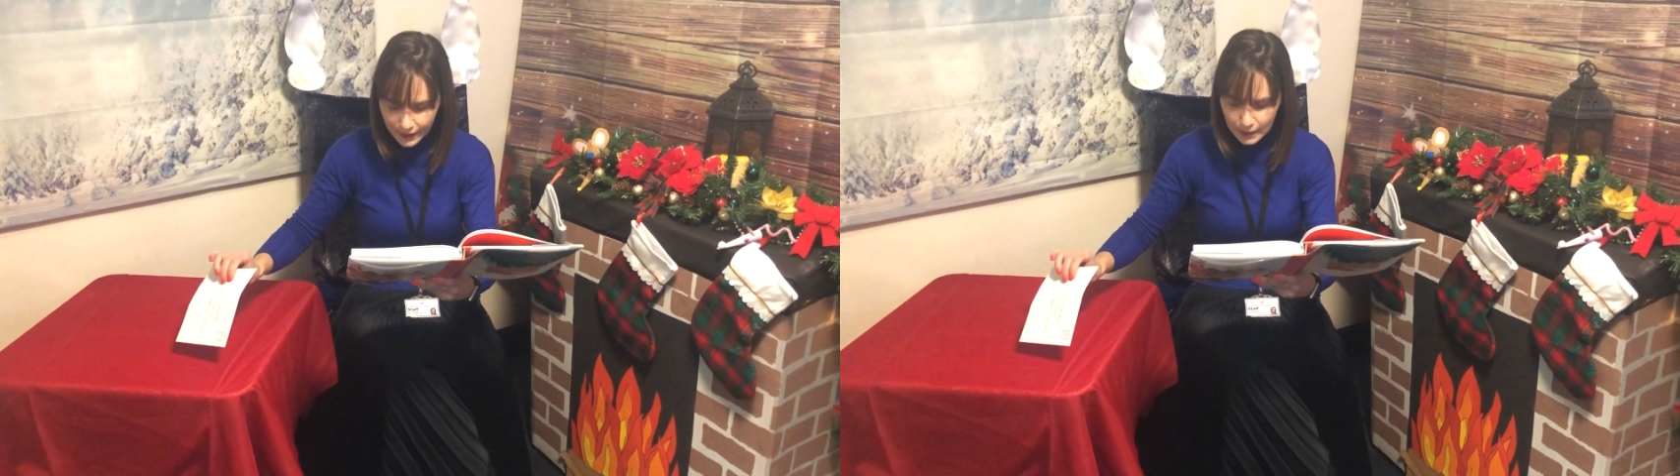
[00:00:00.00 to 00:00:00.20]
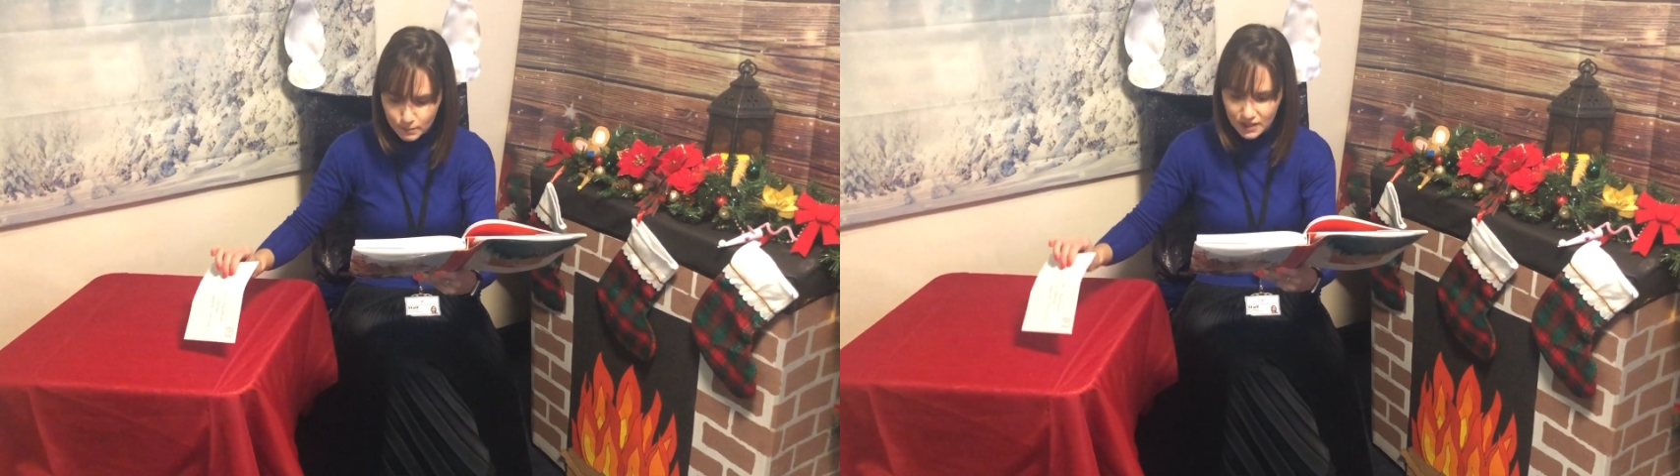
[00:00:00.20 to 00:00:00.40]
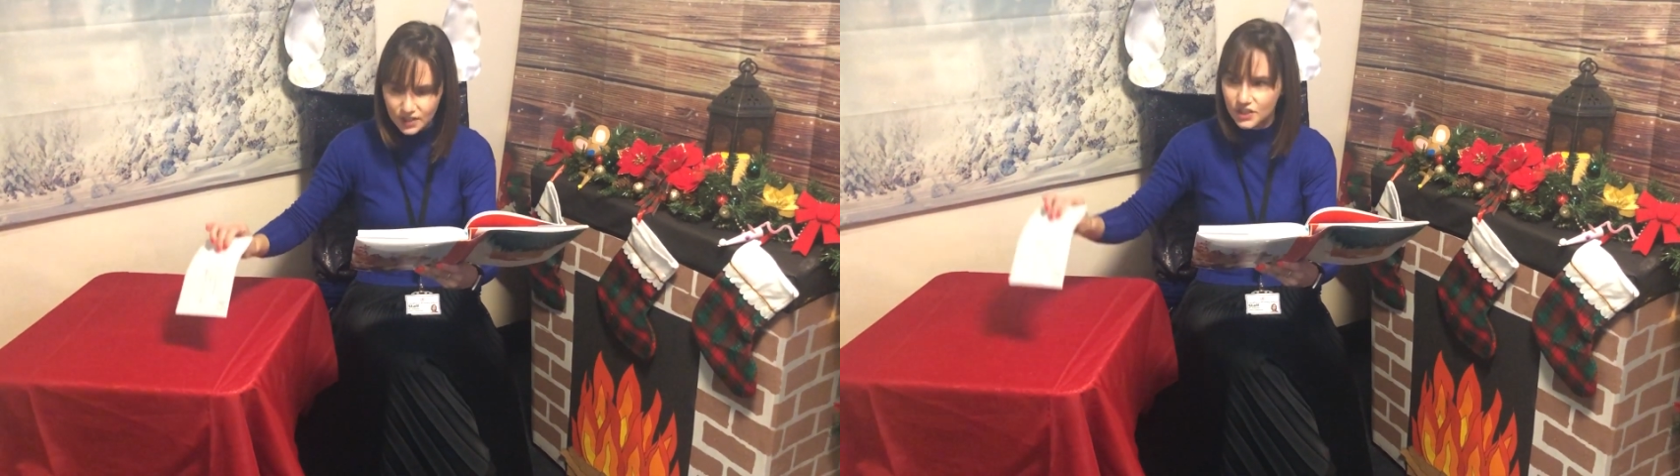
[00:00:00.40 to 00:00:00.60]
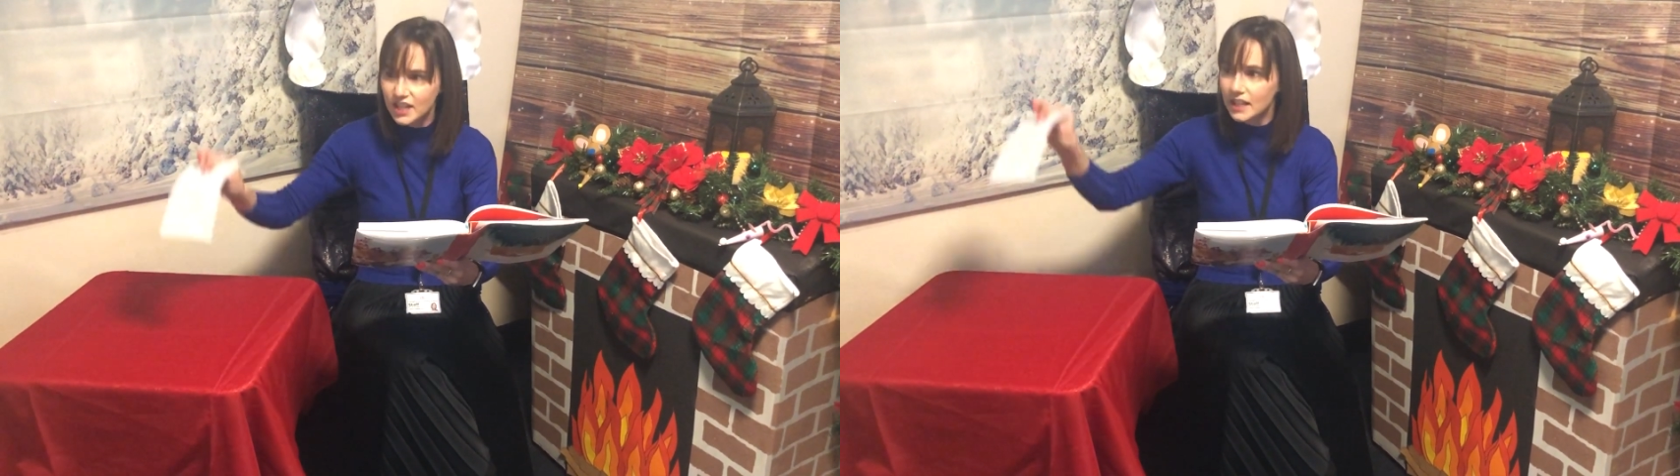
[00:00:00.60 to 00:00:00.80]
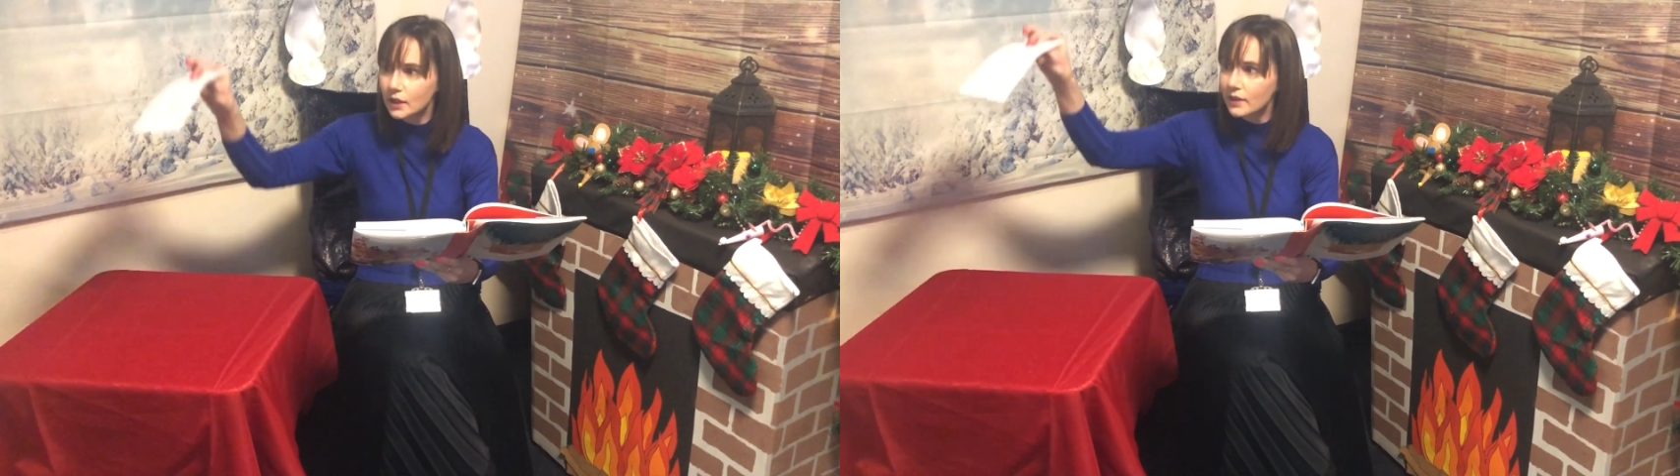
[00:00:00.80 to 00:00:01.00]
it
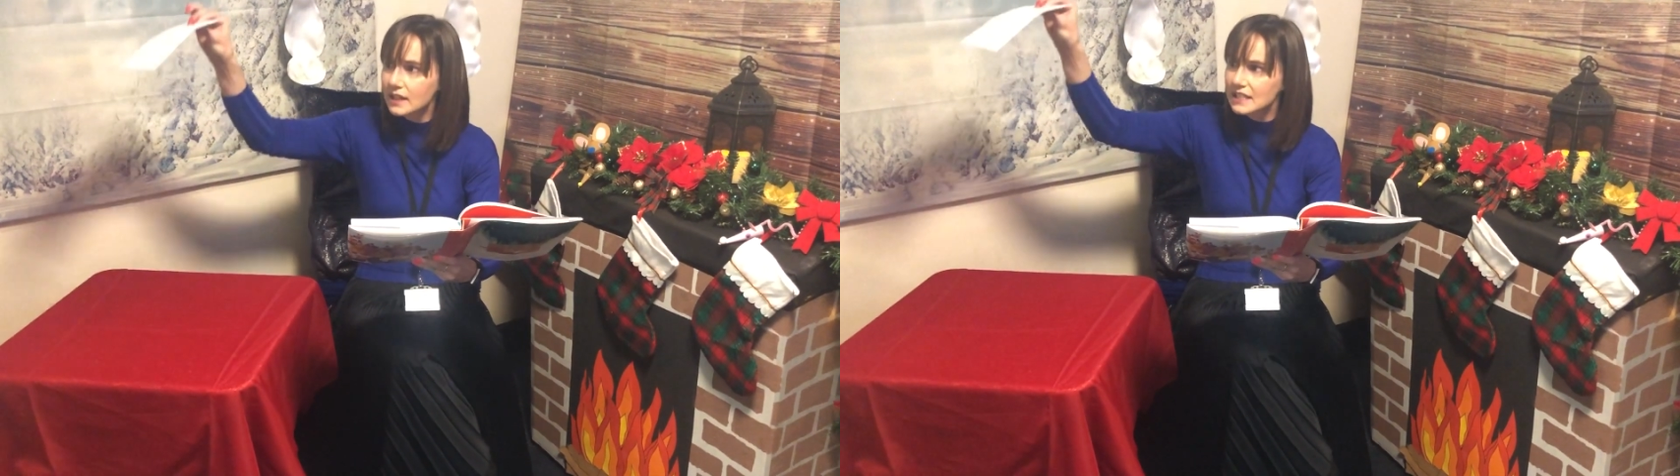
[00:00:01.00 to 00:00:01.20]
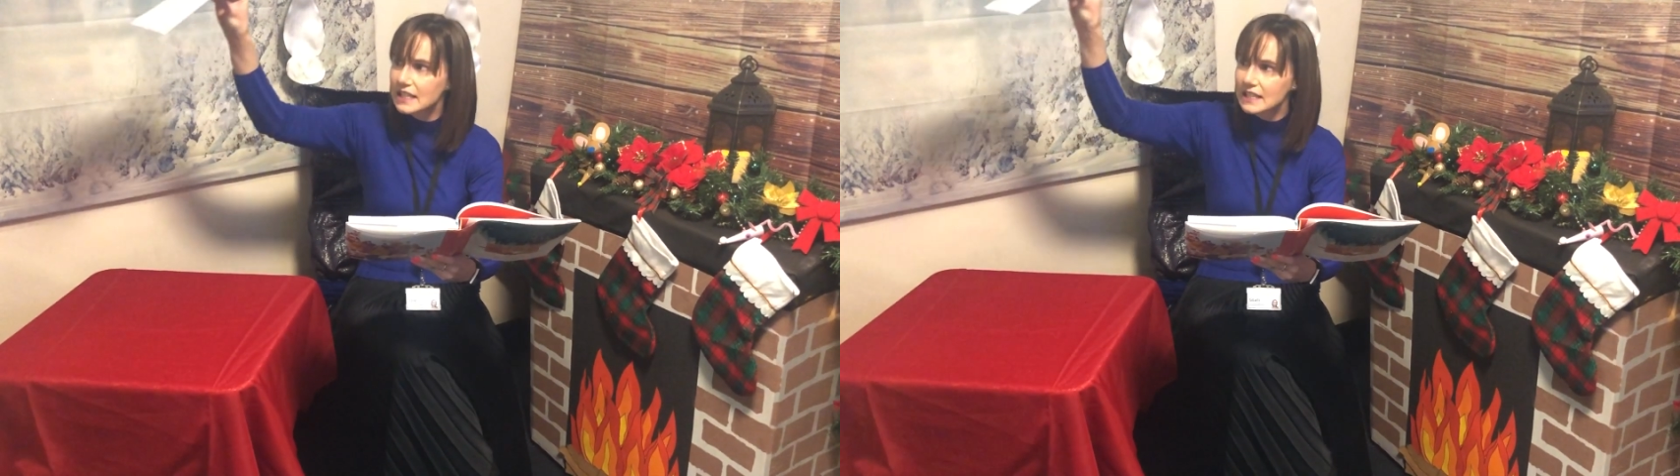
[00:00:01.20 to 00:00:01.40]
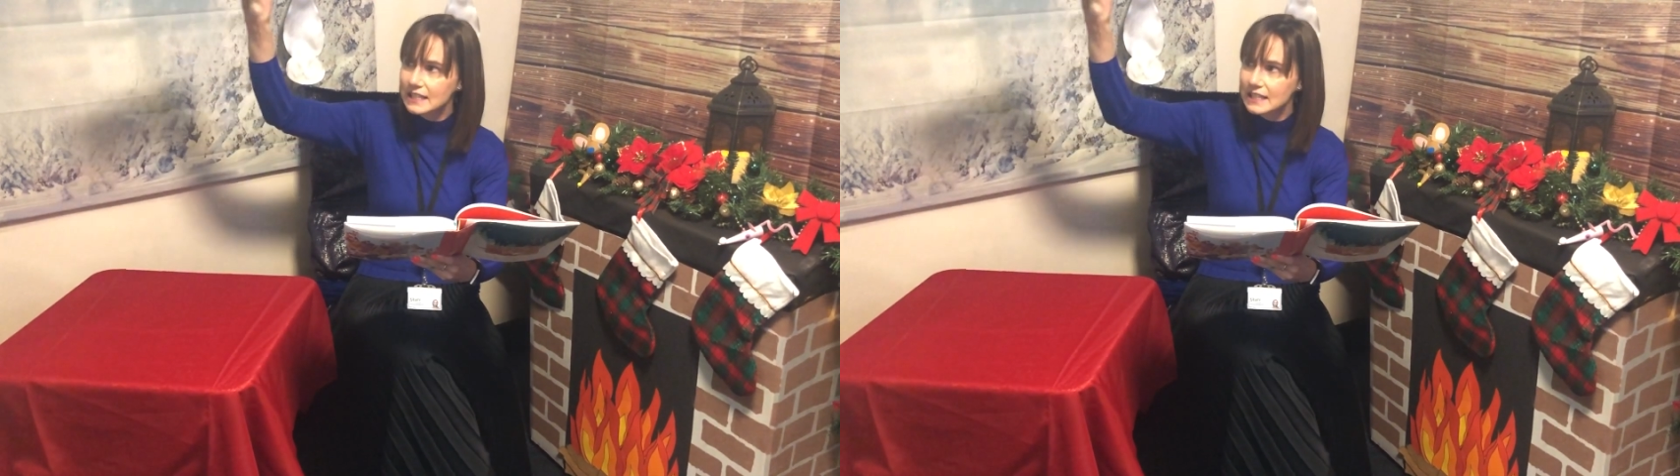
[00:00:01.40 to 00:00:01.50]
mysteriously